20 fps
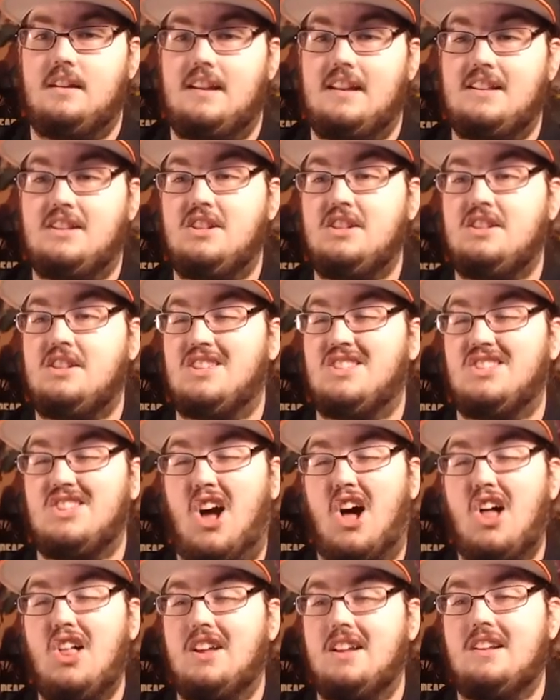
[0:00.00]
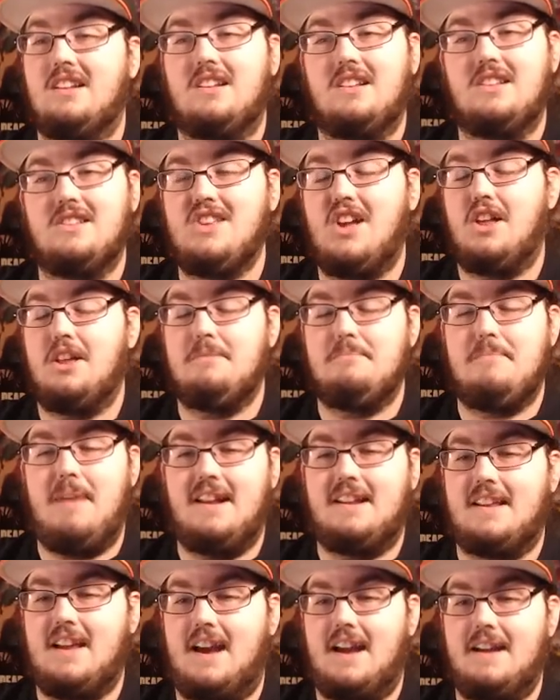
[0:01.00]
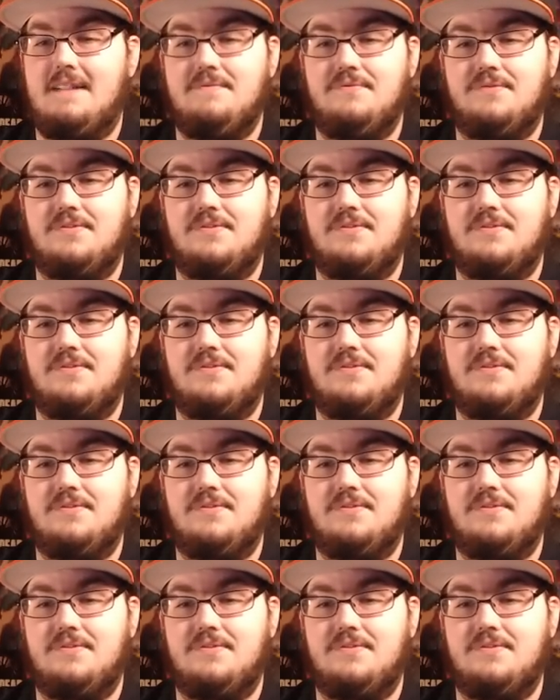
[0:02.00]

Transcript: He's just a solid bad guy.